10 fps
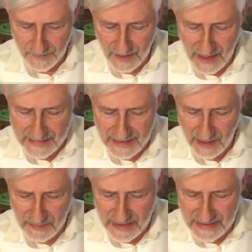
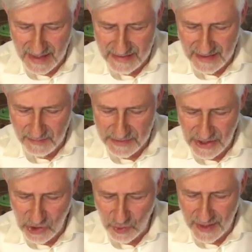Atem yadatem
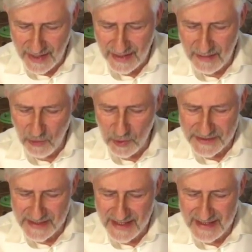shelokechem
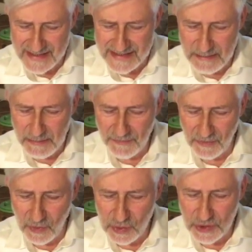osen nisim
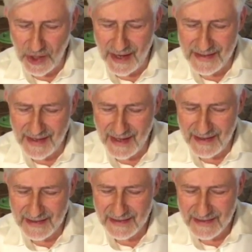v'falot ka'ele.
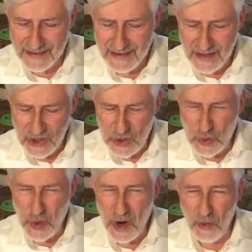
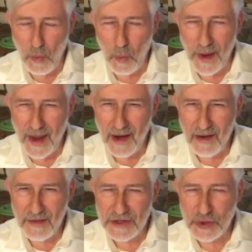You are
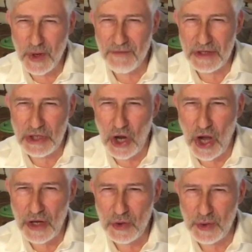aware that you have a
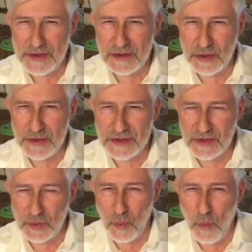God who could do
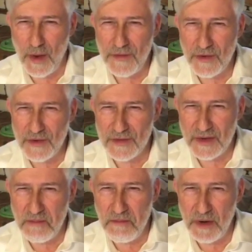such wonders
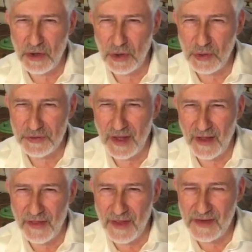and miracles
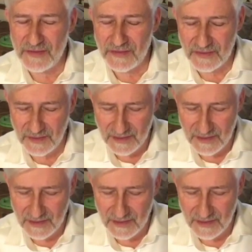like this.